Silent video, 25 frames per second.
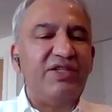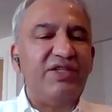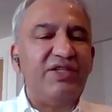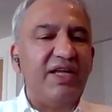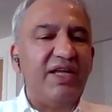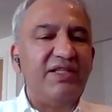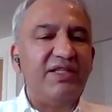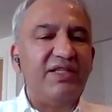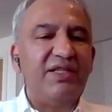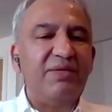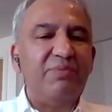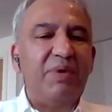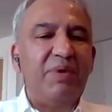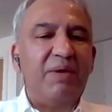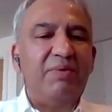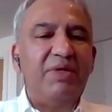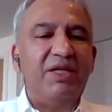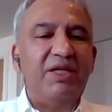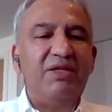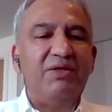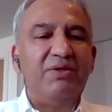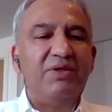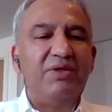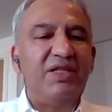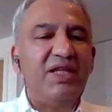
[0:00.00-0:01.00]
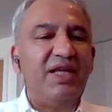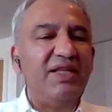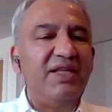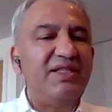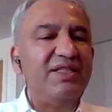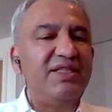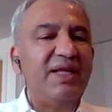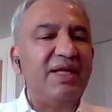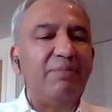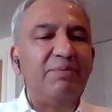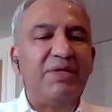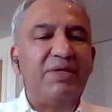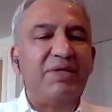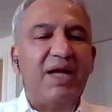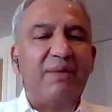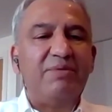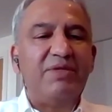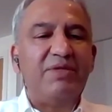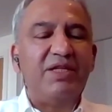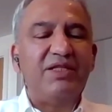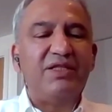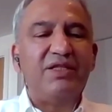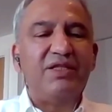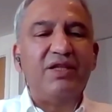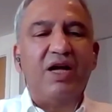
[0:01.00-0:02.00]
It changes the way we do things.
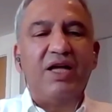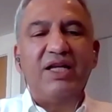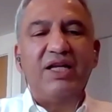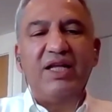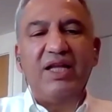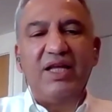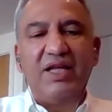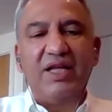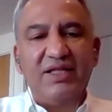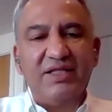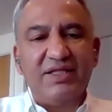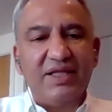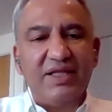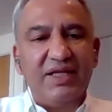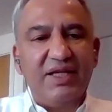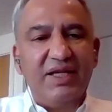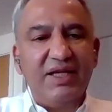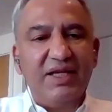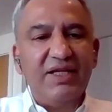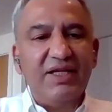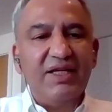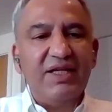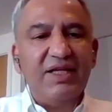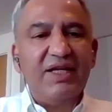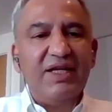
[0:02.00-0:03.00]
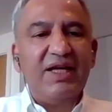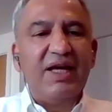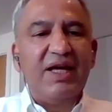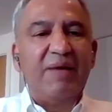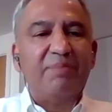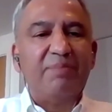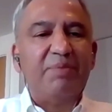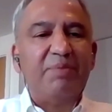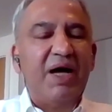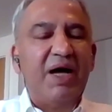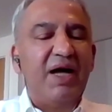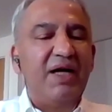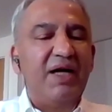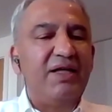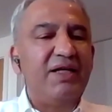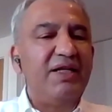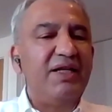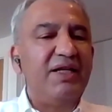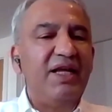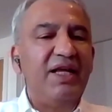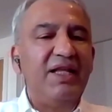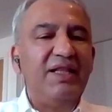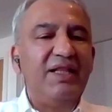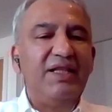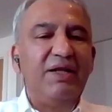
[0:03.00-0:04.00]
Sometimes it's not easy,
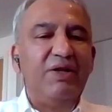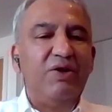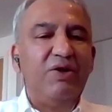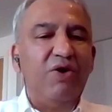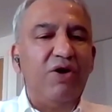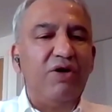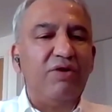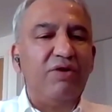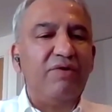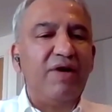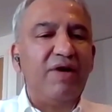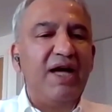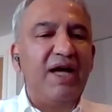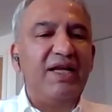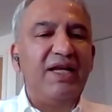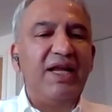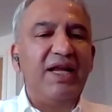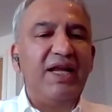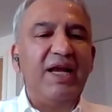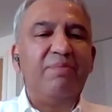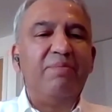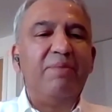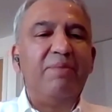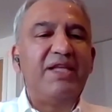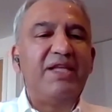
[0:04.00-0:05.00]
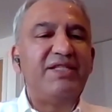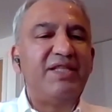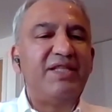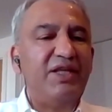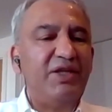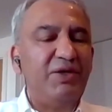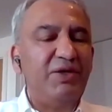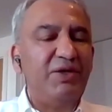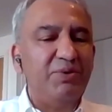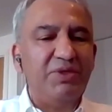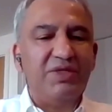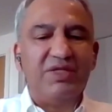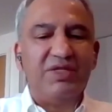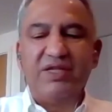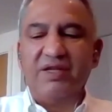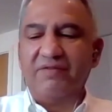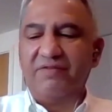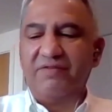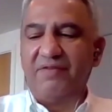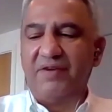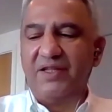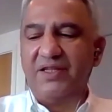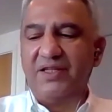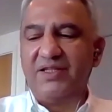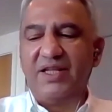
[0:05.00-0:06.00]
but in the long run, it makes a huge
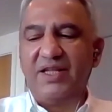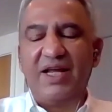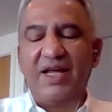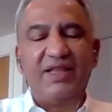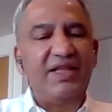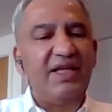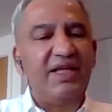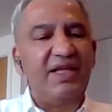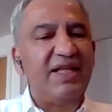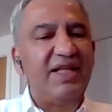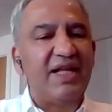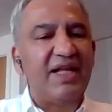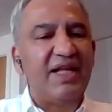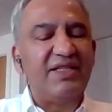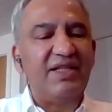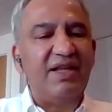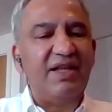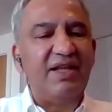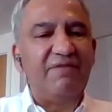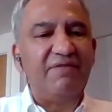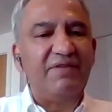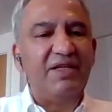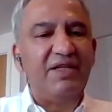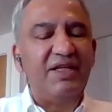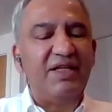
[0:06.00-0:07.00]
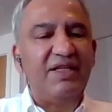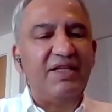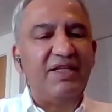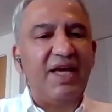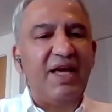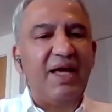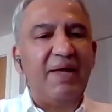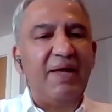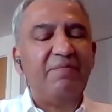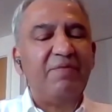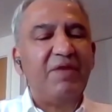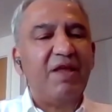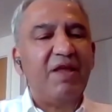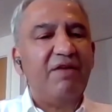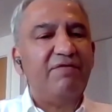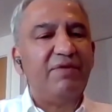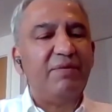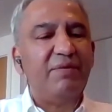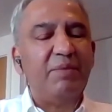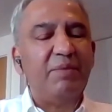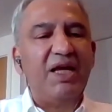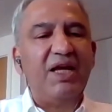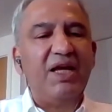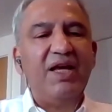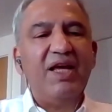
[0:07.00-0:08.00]
difference. And I think that's definitely there
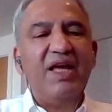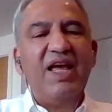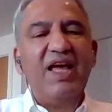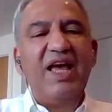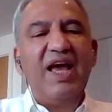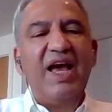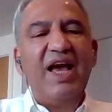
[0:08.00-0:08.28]
for me.